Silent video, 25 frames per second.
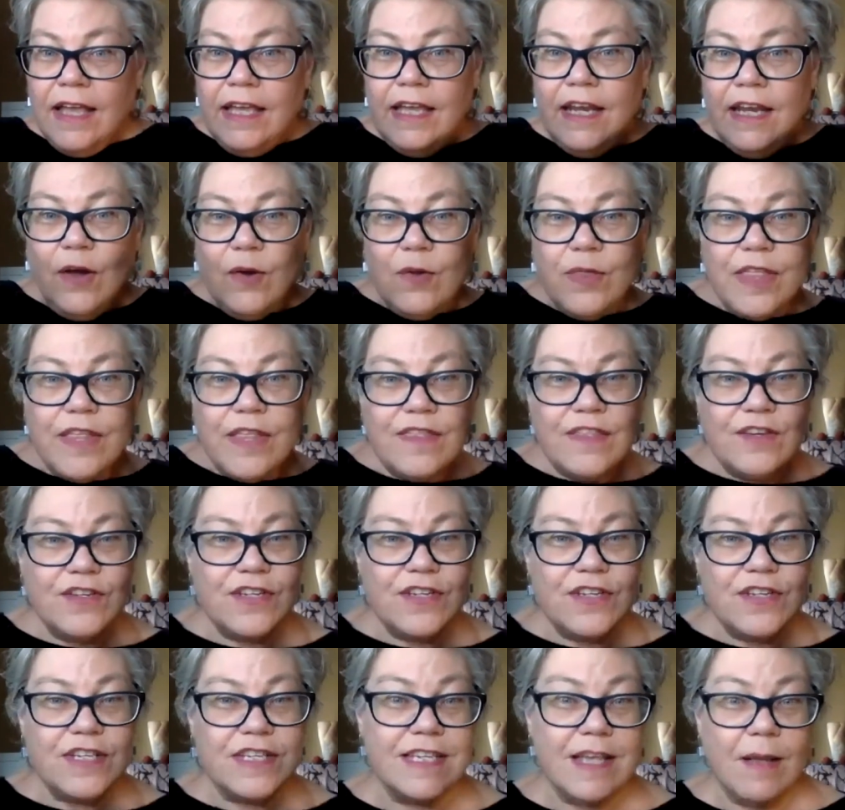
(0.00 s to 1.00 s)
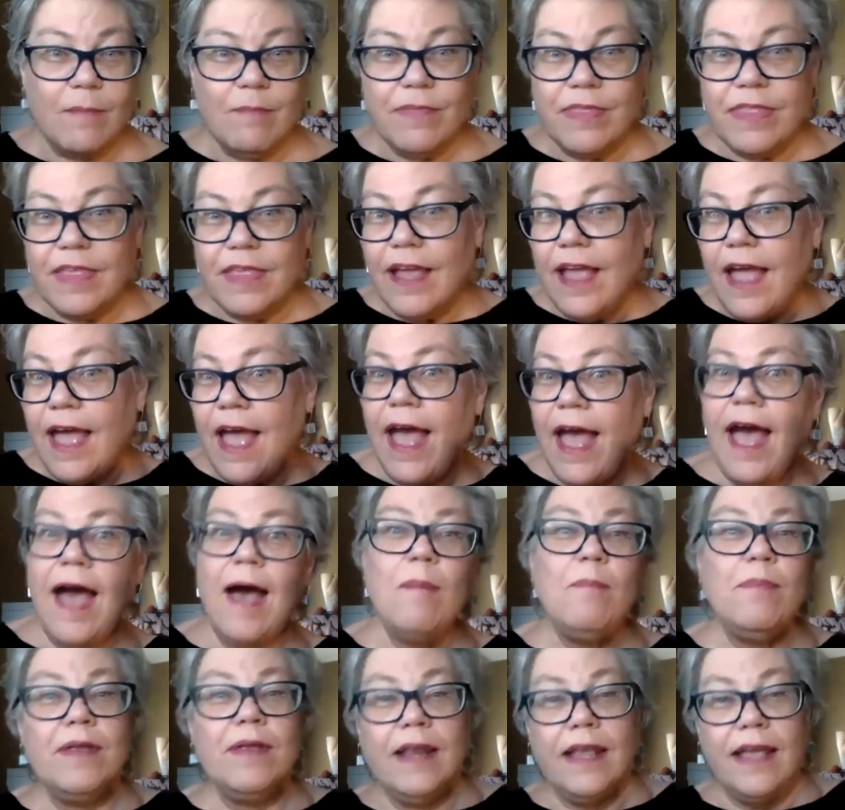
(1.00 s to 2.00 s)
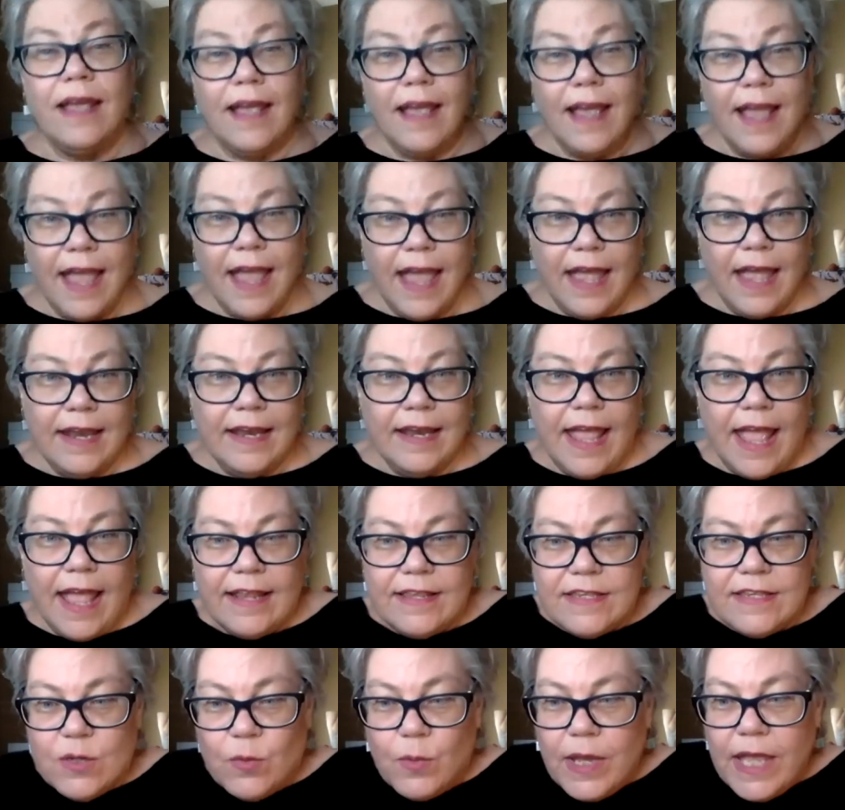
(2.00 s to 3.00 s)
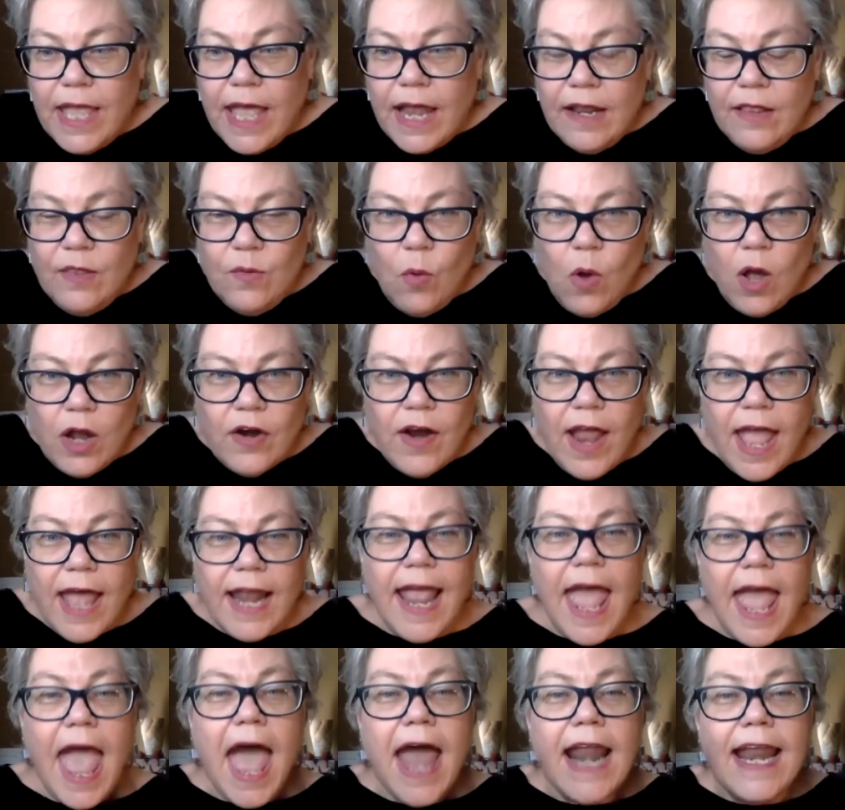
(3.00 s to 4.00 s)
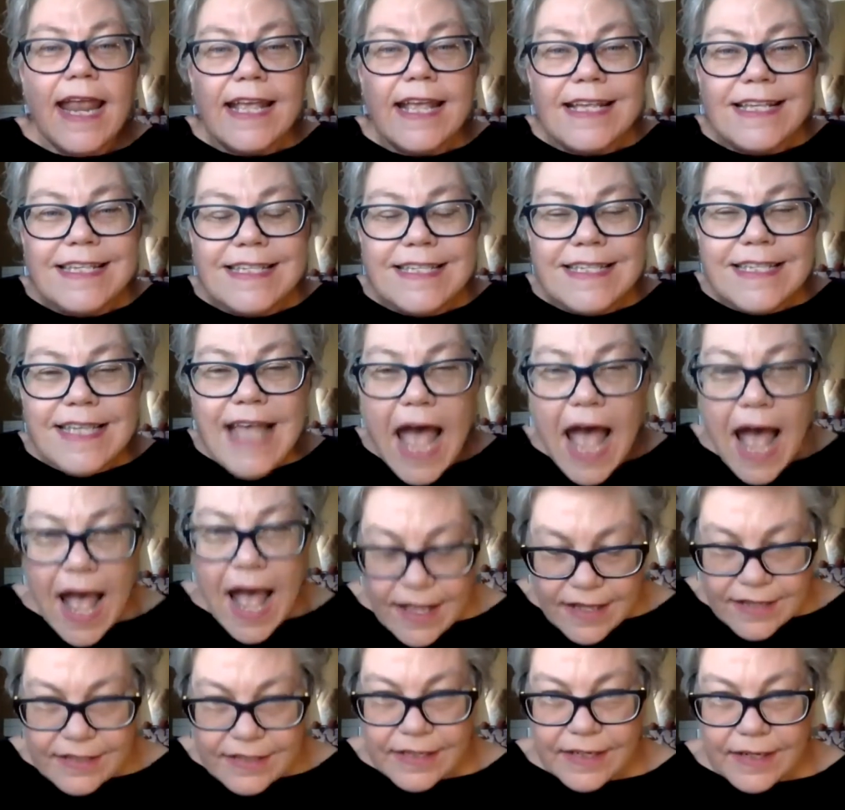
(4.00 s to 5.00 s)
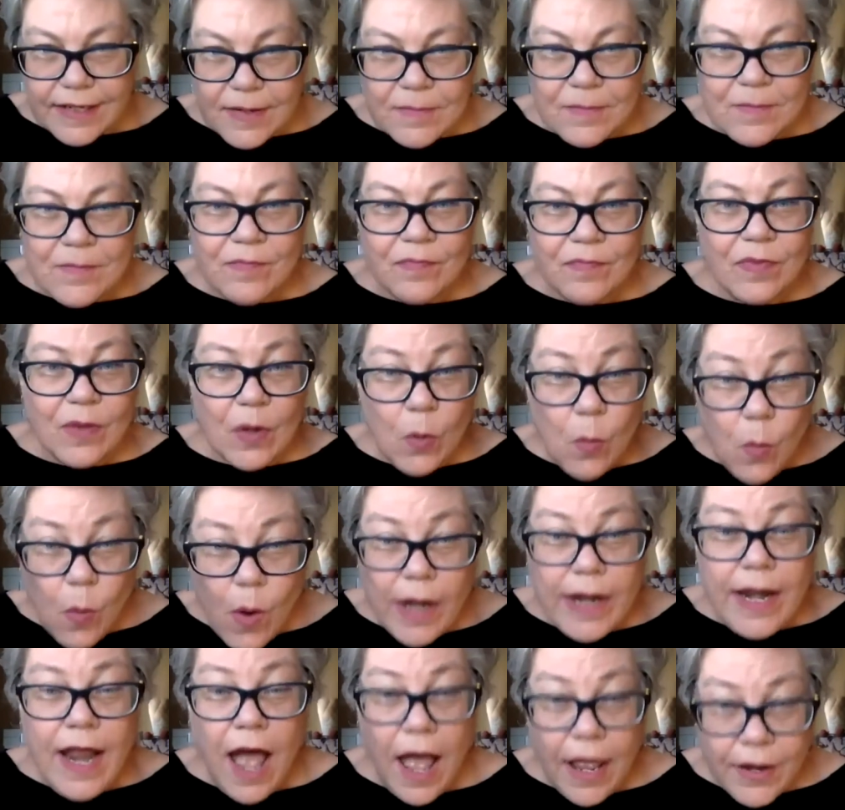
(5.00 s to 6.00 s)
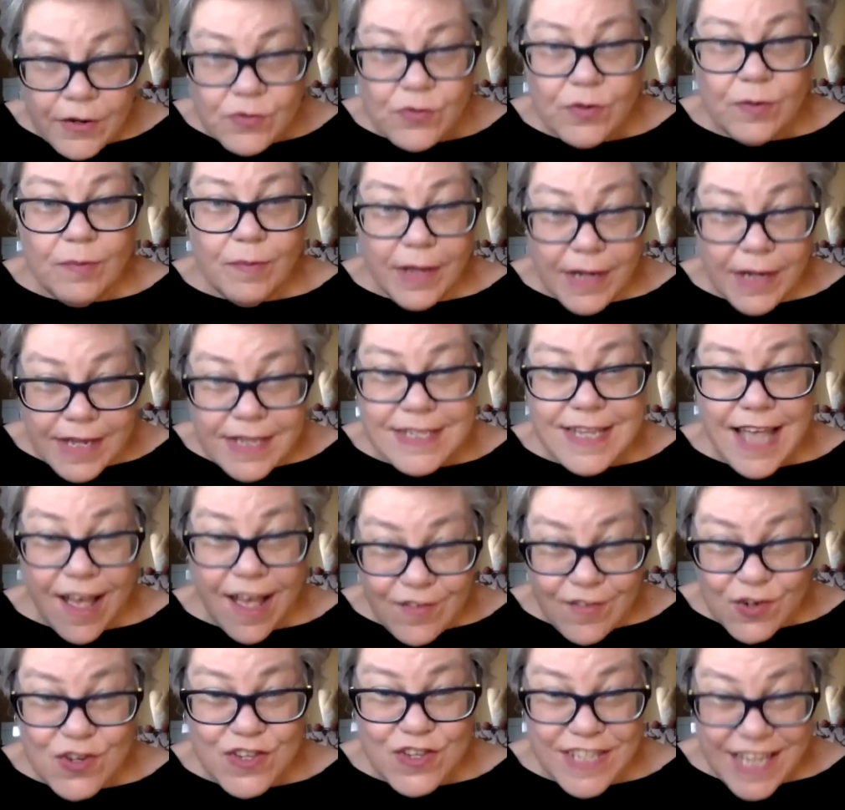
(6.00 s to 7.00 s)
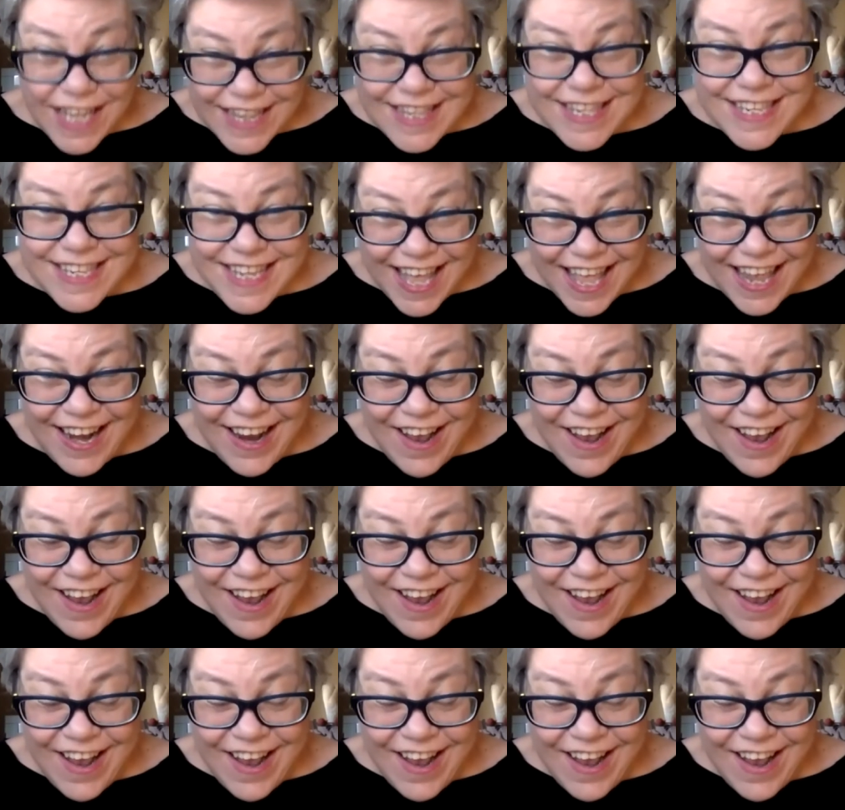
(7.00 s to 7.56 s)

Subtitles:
that there's something happening. And so we get in the water, and at exactly 100 minutes after sunset,